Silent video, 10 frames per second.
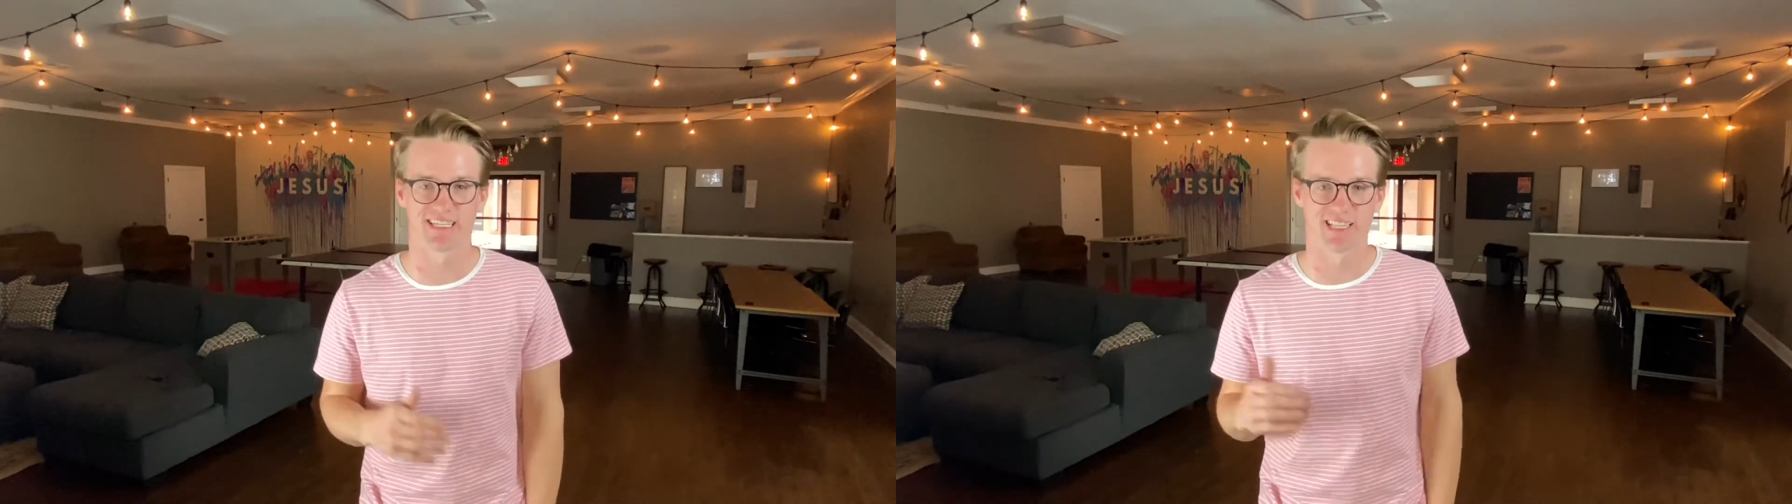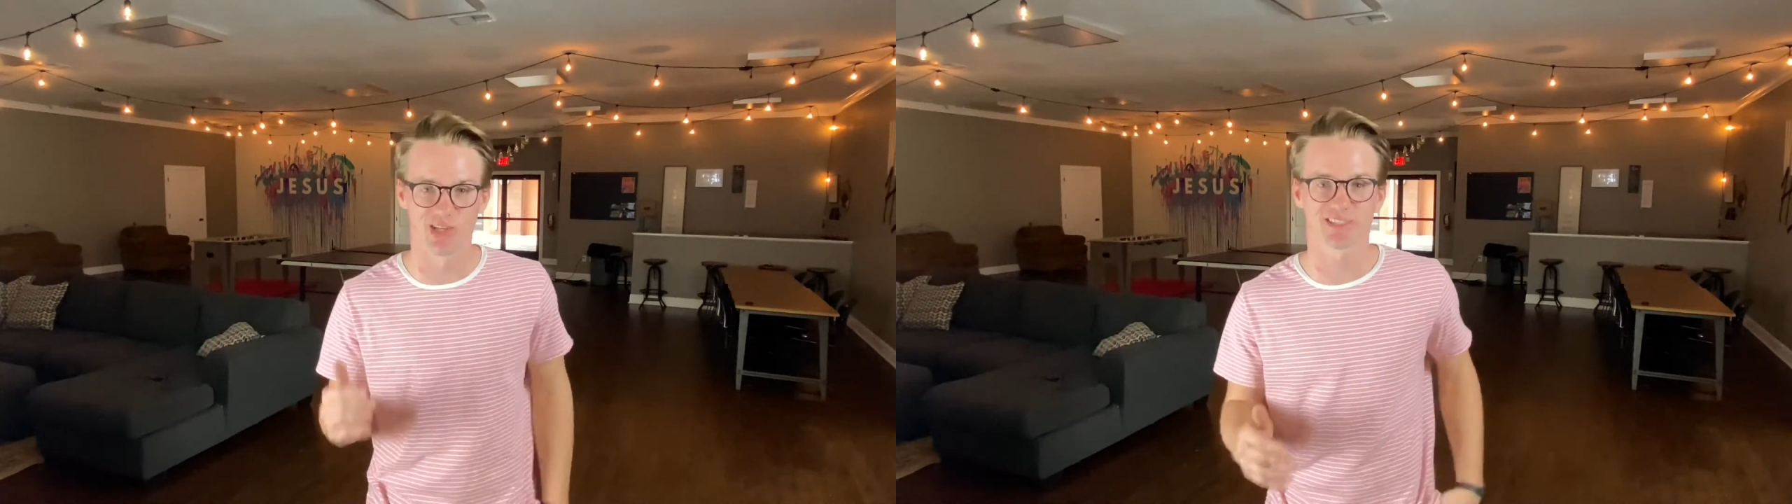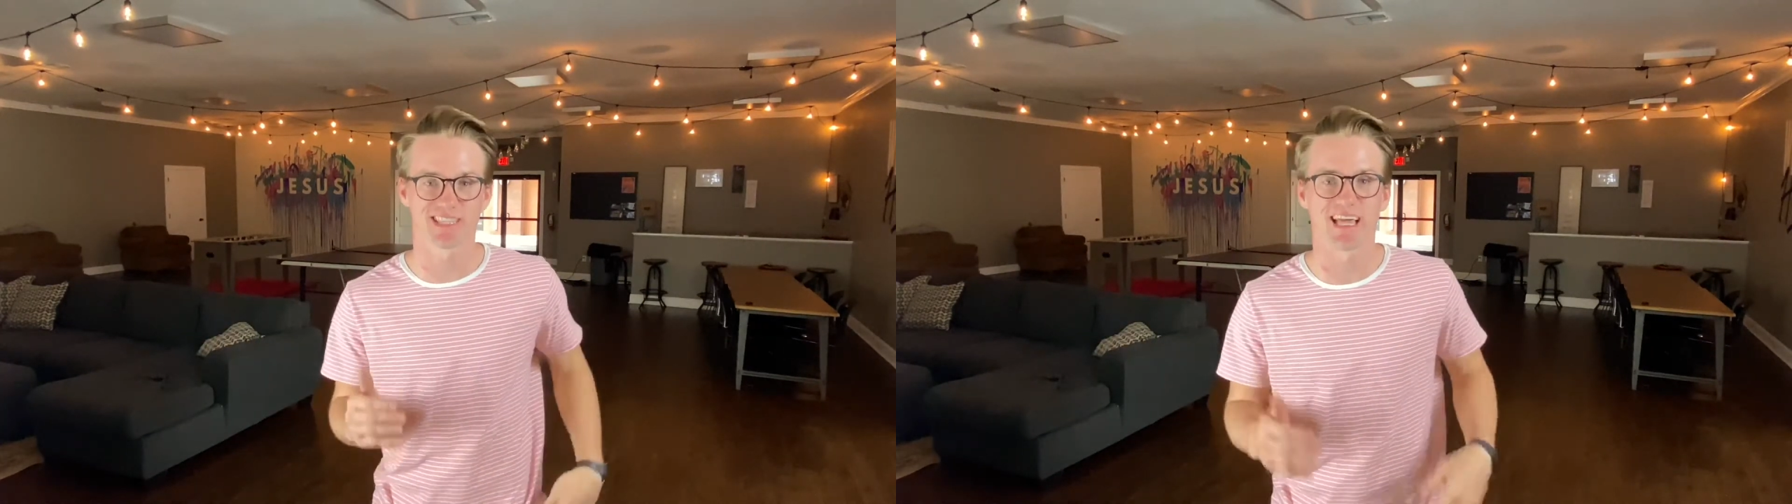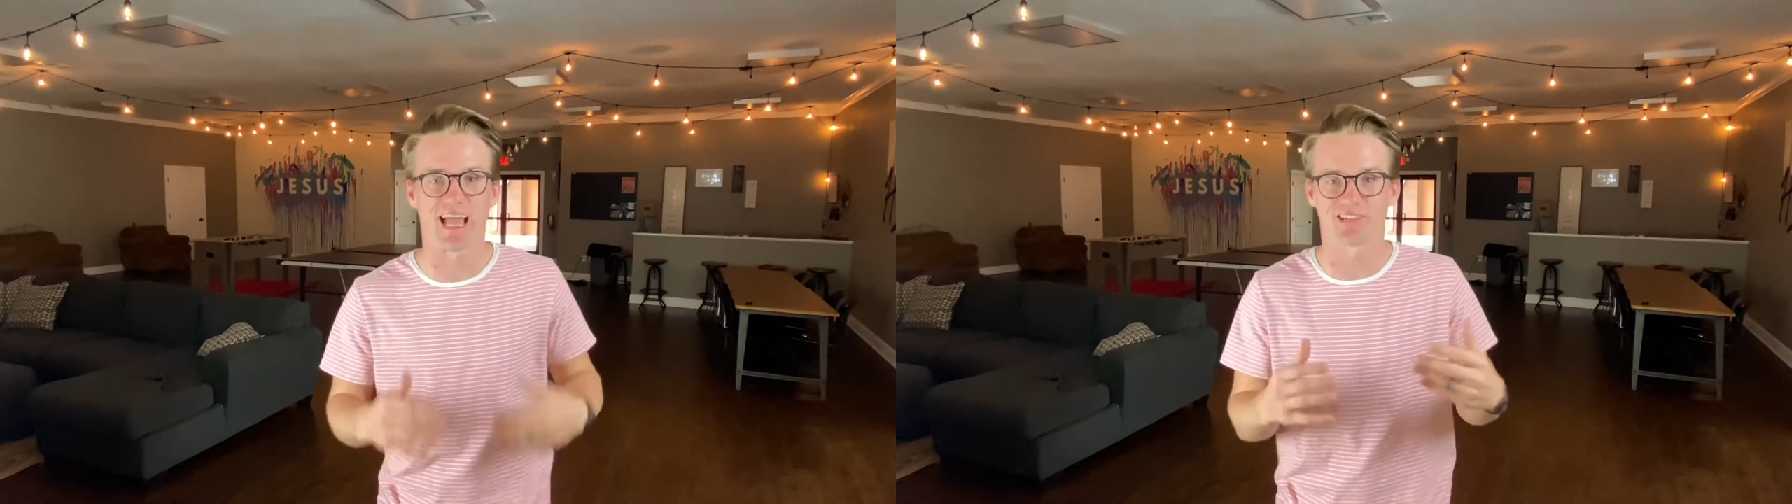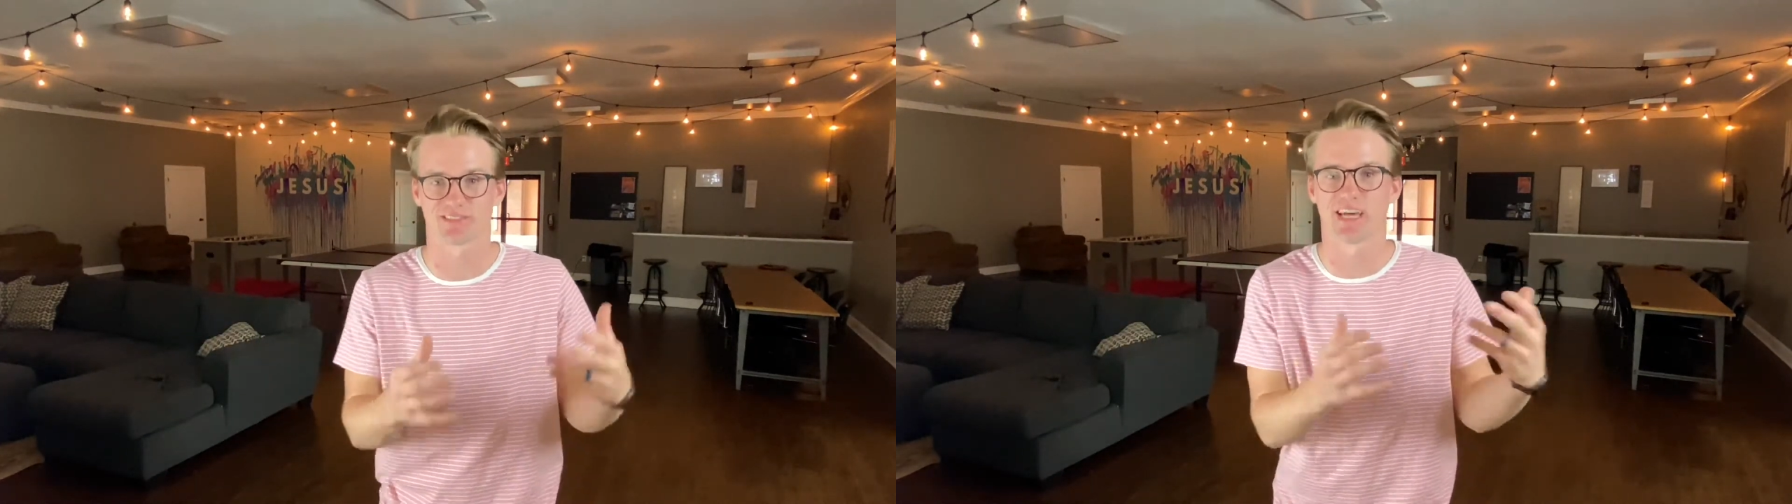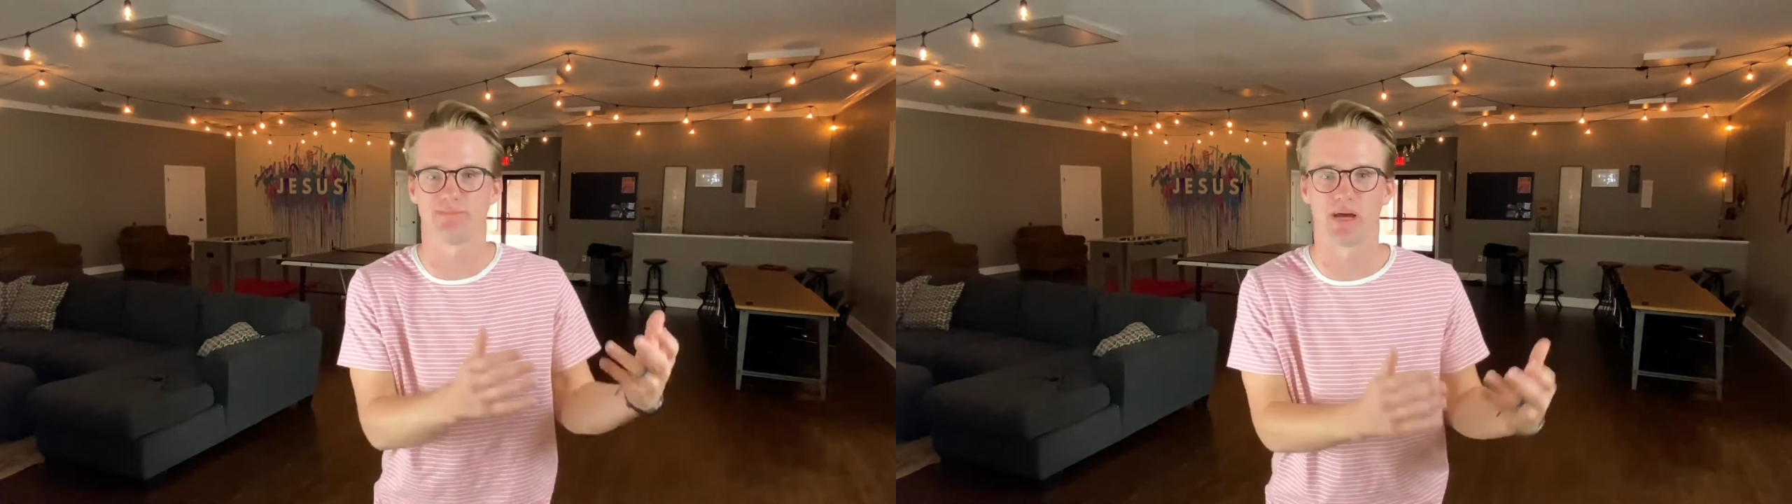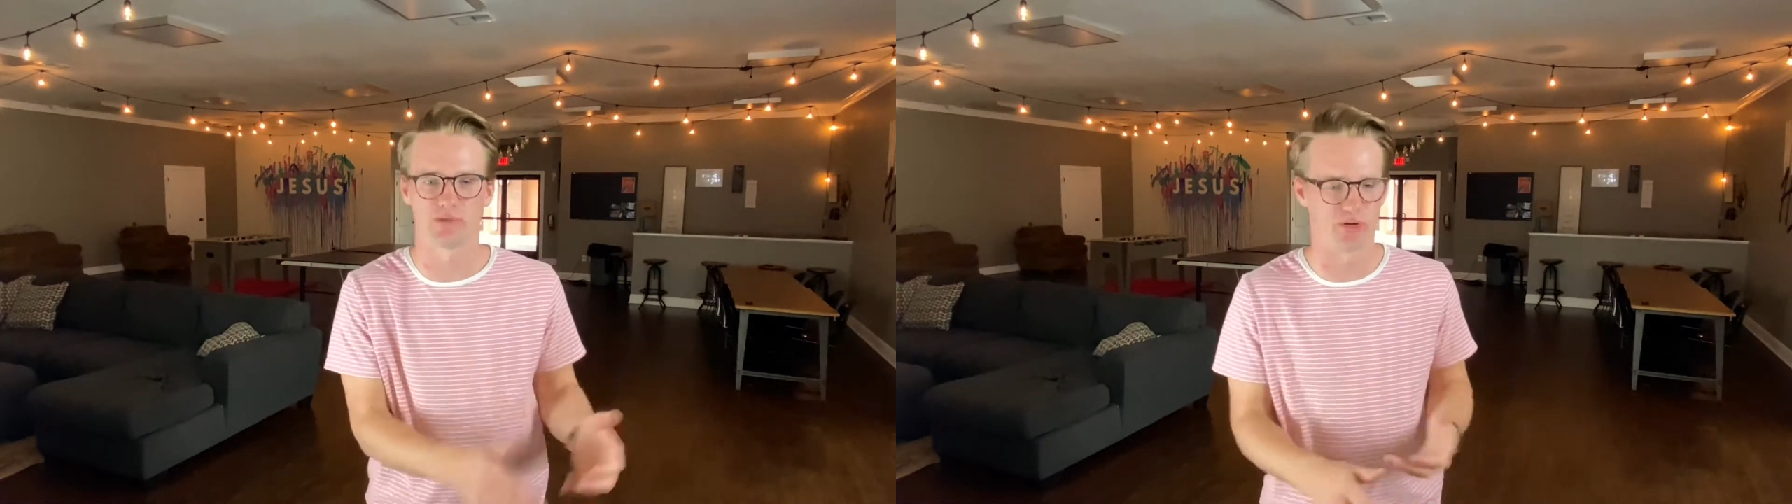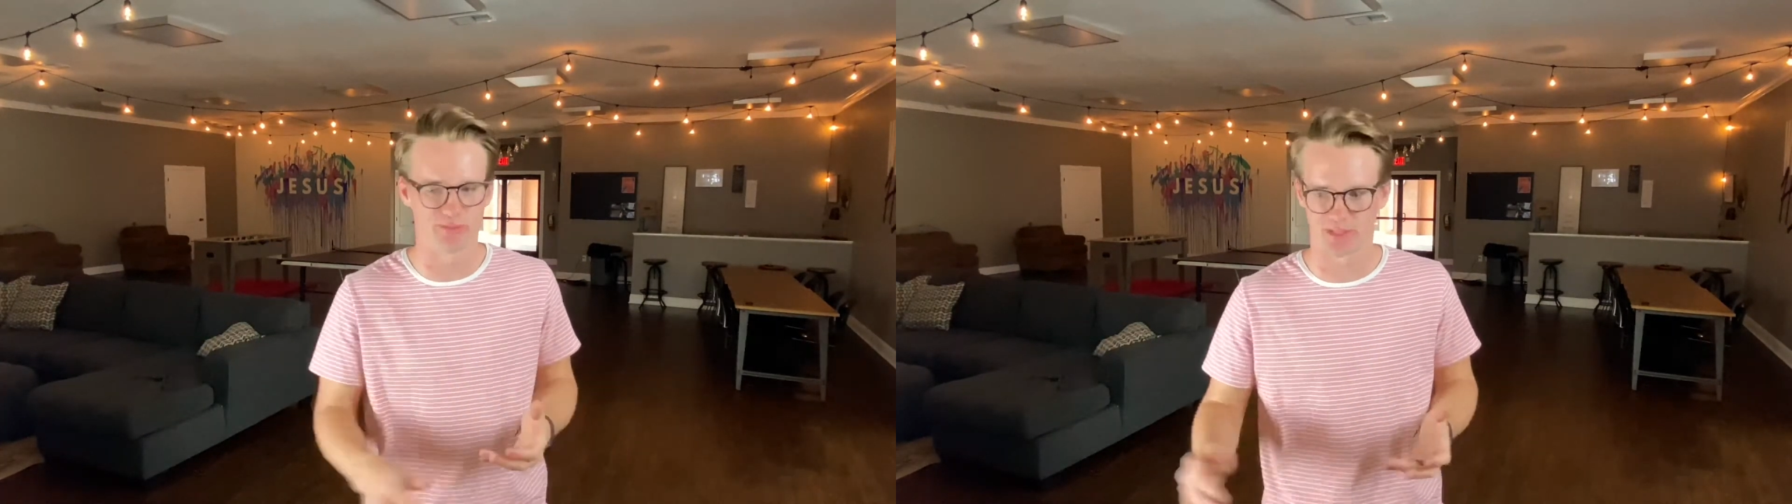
and it looked like outside of my room,